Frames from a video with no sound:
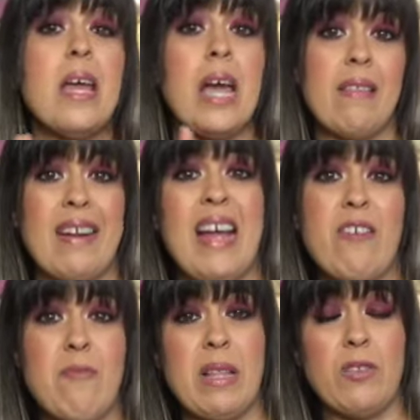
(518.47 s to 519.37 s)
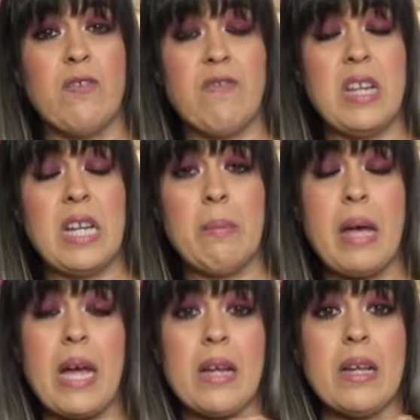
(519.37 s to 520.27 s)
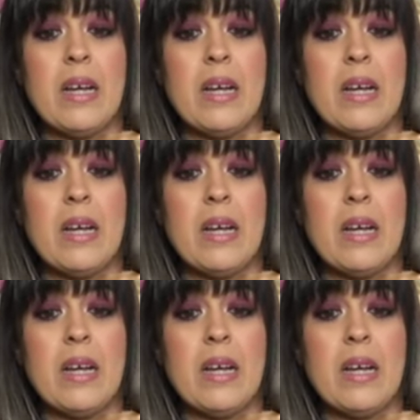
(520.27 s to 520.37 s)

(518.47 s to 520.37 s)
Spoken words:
and then I have my little feeding bag.